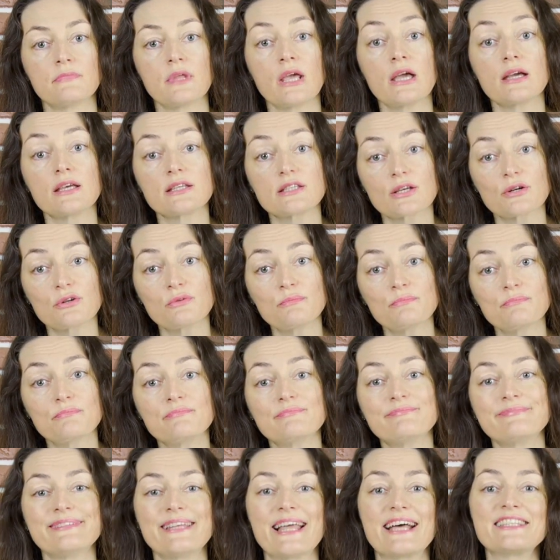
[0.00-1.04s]

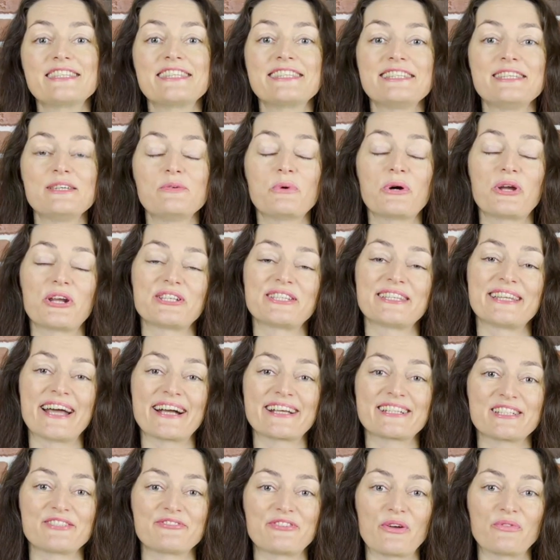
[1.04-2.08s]
So let's see what is
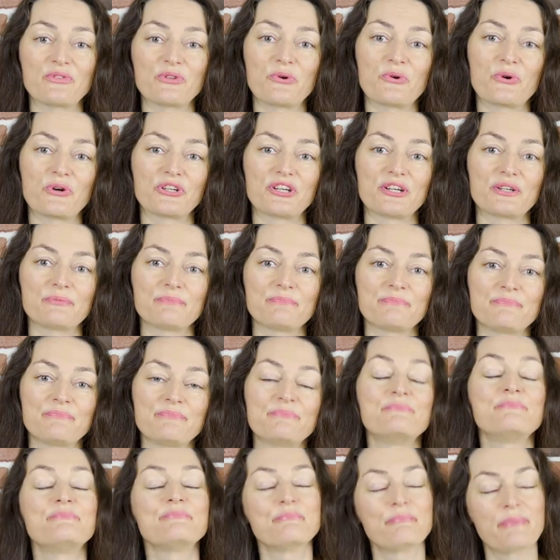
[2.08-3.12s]
next around the corner,
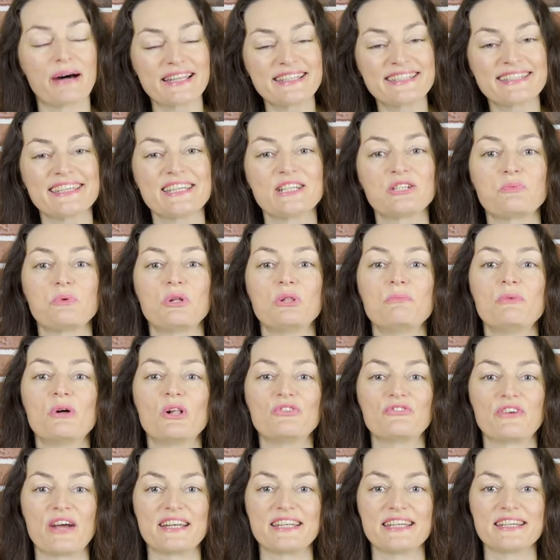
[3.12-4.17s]
but it will be
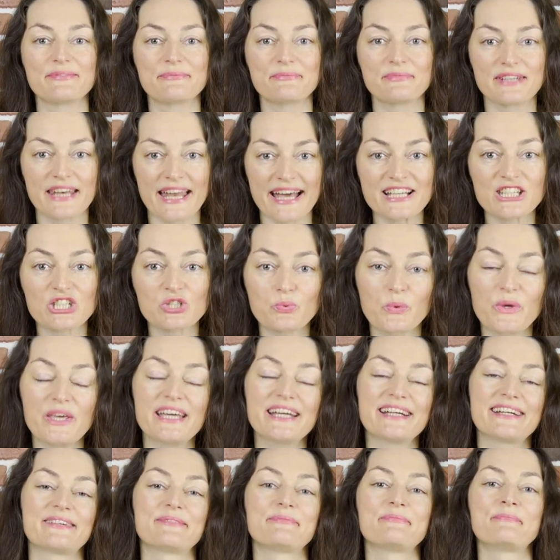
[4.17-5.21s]
already next week.
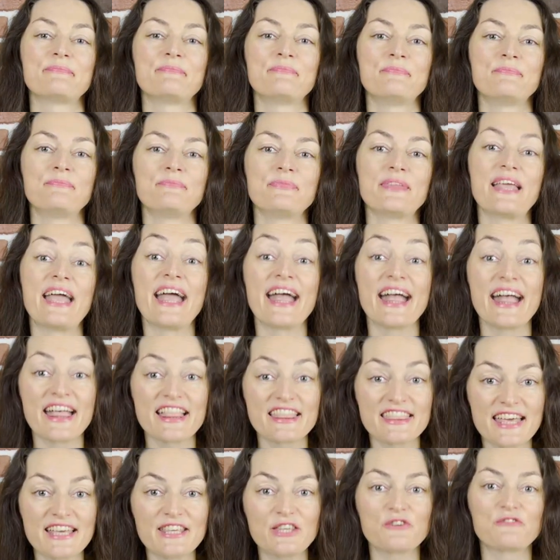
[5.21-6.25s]

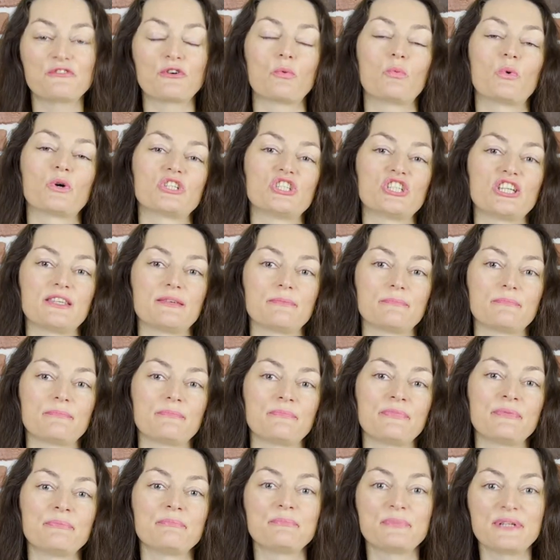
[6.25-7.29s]
Thank you for
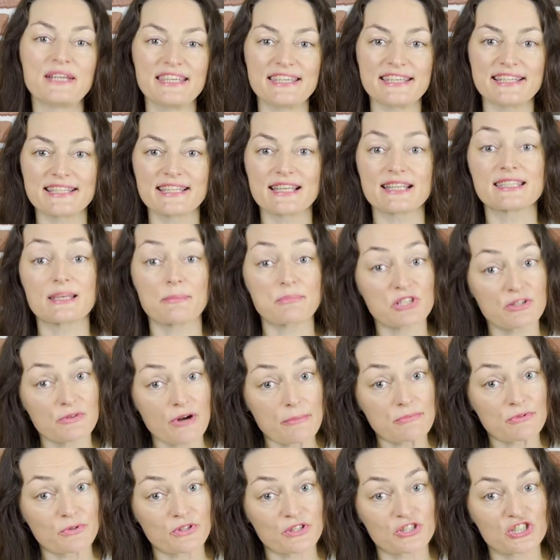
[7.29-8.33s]
watching. Please
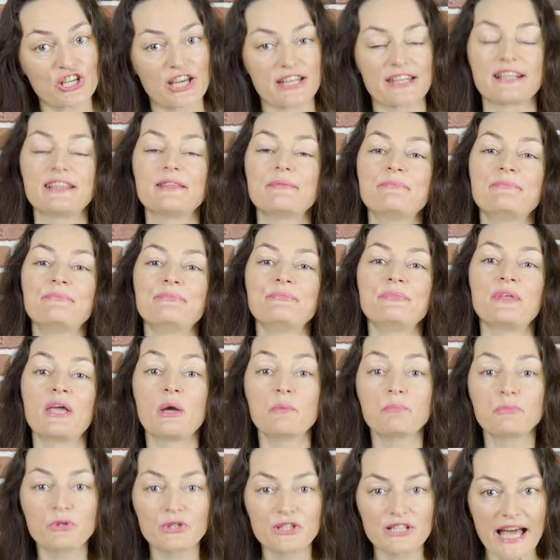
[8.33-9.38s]
subscribe to the channel,
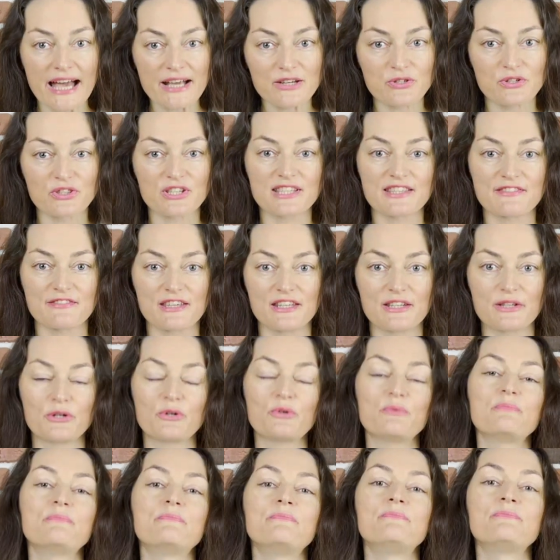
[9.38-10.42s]
put like to this
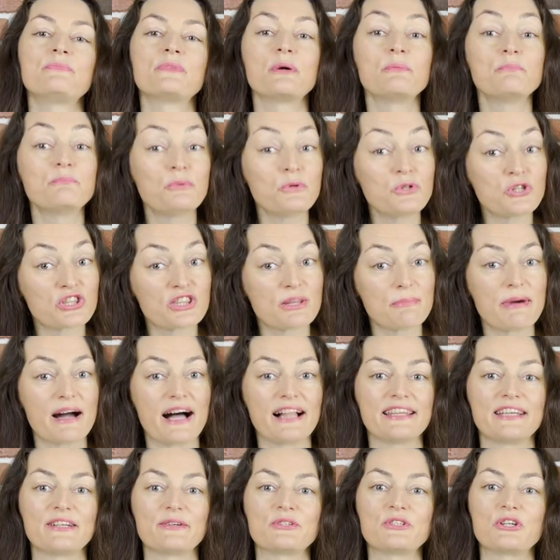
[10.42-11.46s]
video, push the bell
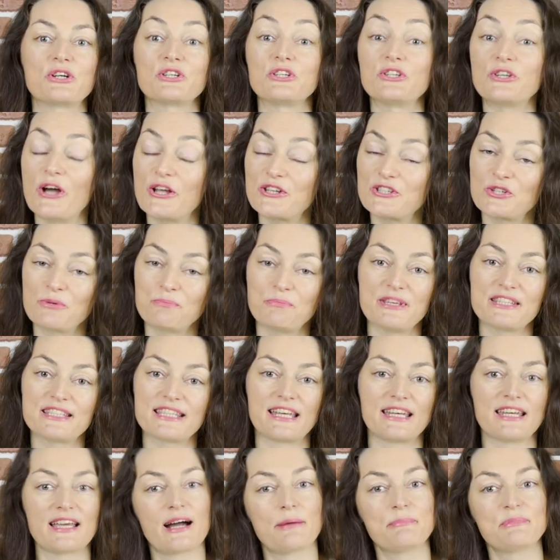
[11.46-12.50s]
in order not to miss
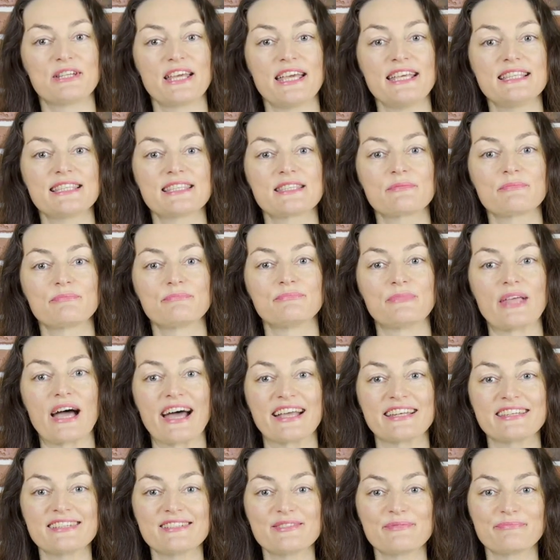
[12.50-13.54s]
any updates,
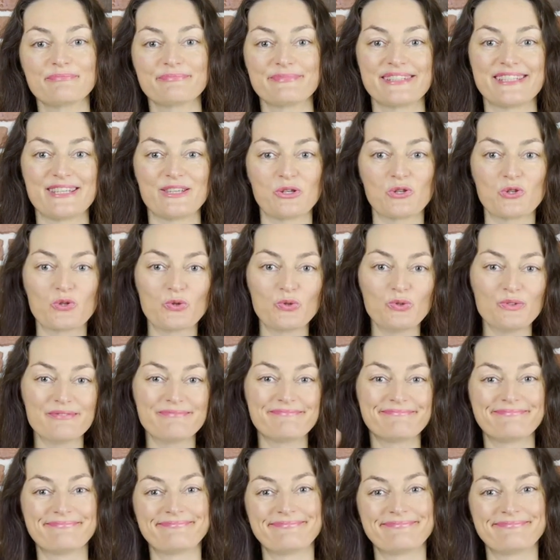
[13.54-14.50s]
and see you soon.